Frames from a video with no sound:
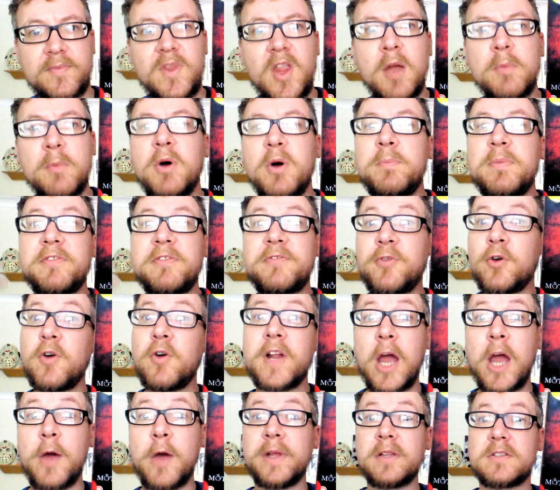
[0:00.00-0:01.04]
But before I
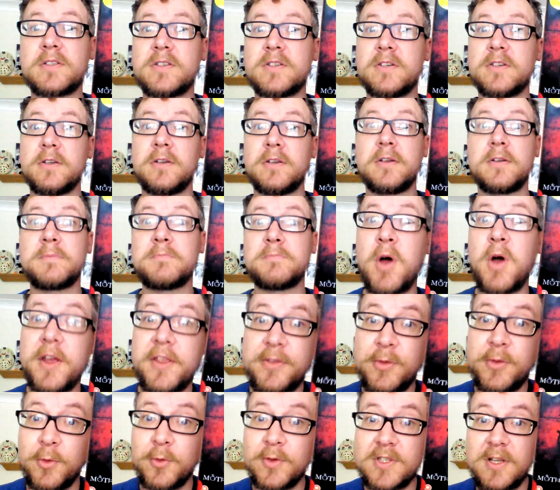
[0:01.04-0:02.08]
go into my
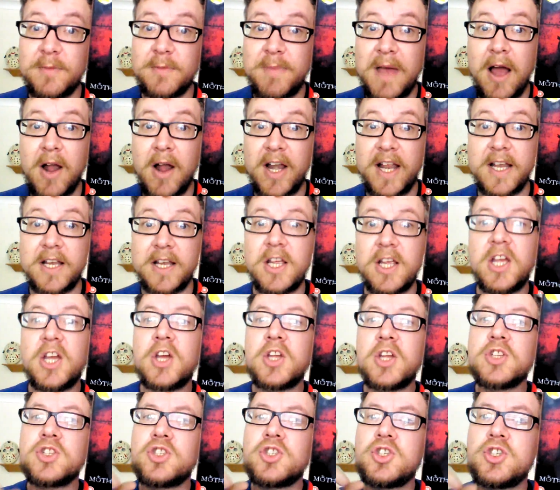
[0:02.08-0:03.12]
thoughts about it,
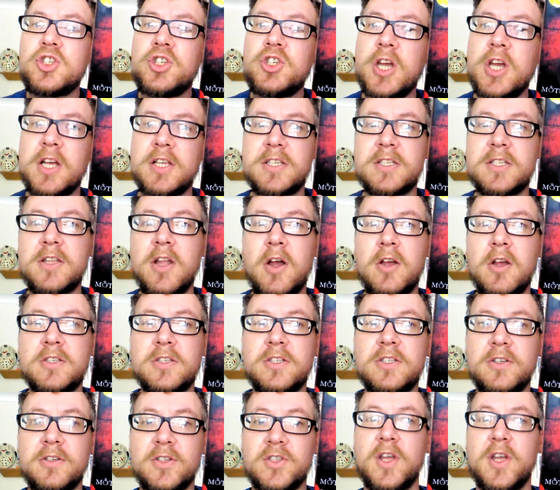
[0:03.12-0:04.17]
just ask
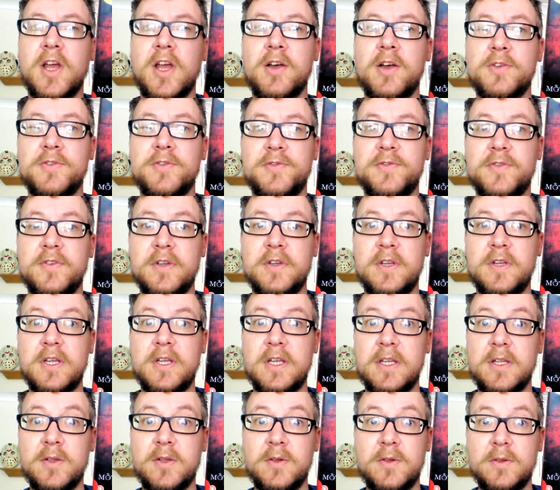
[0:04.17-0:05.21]
yourself
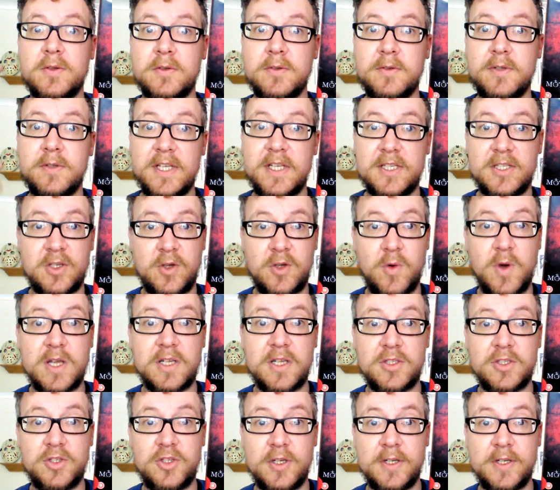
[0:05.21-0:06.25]
this
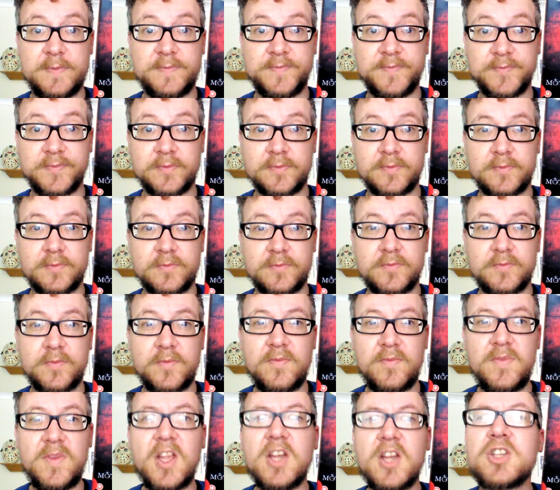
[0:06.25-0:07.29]
question.
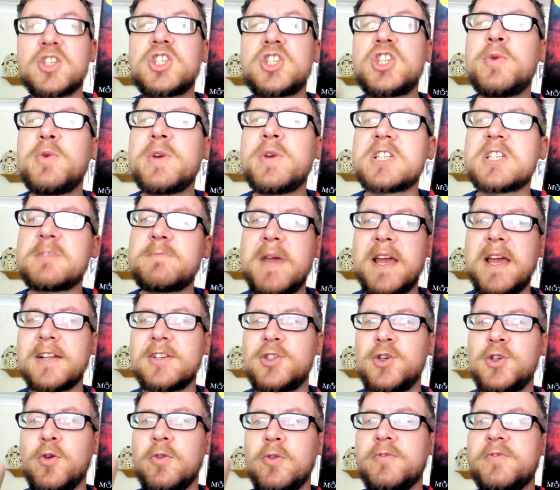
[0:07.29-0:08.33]
Do you expect
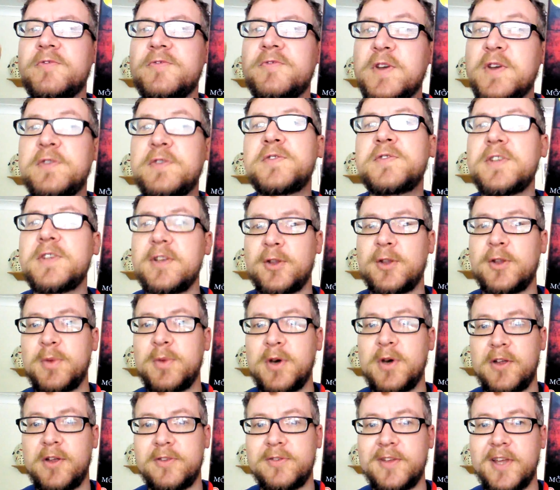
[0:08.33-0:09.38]
your 50th
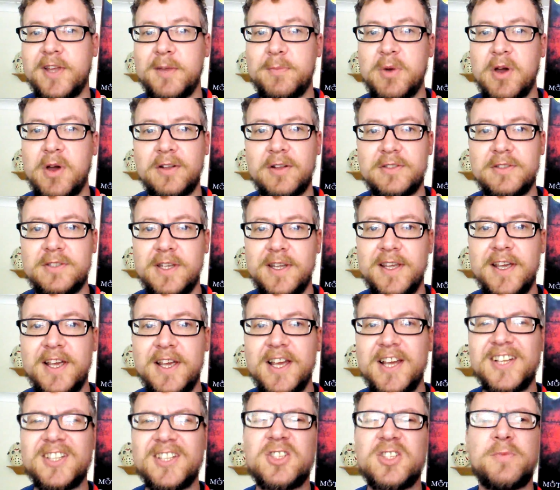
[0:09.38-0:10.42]
birthday party
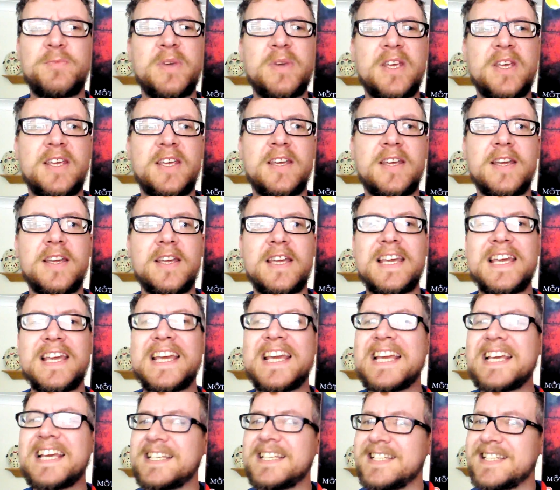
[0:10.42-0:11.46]
to be
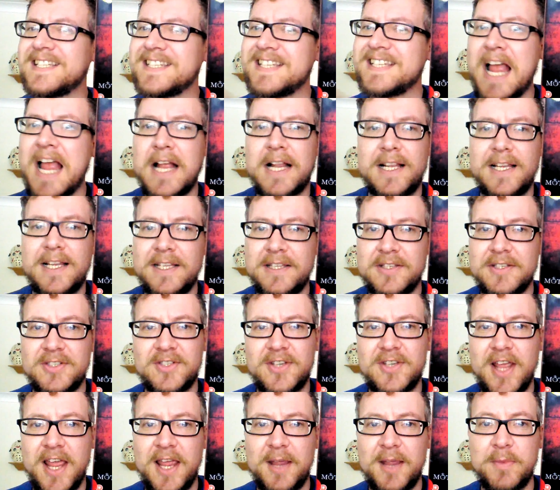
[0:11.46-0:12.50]
exactly the
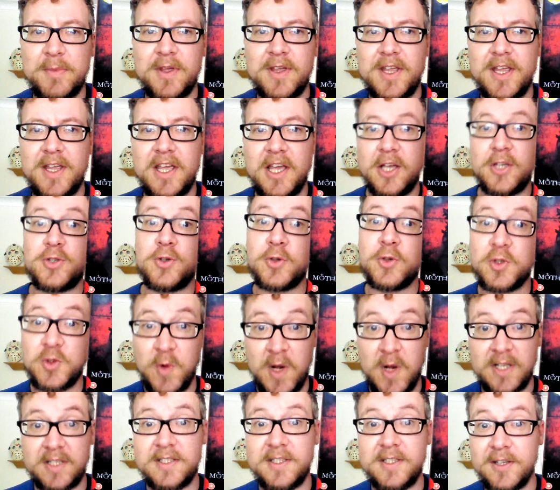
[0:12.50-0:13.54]
same as your
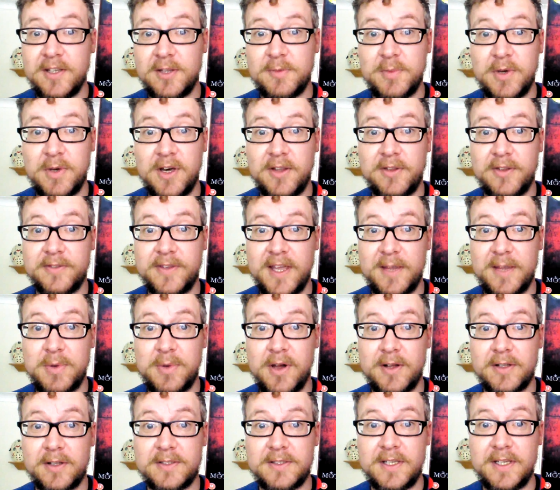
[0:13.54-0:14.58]
20th birthday
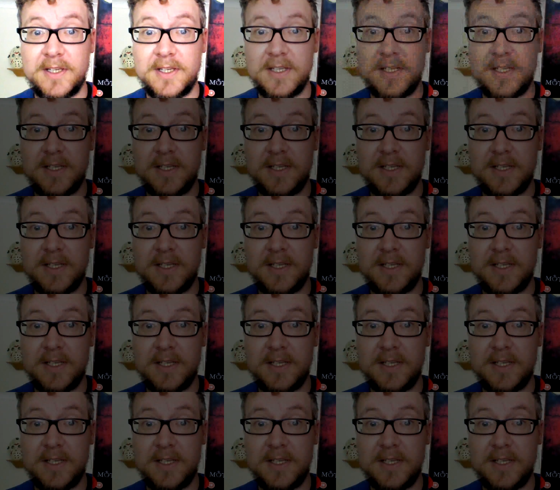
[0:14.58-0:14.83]
party?